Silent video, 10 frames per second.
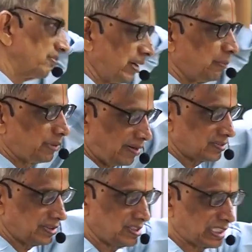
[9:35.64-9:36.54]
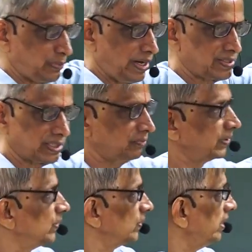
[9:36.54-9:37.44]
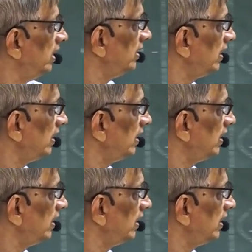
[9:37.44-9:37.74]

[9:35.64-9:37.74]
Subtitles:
from power series expansion, we know that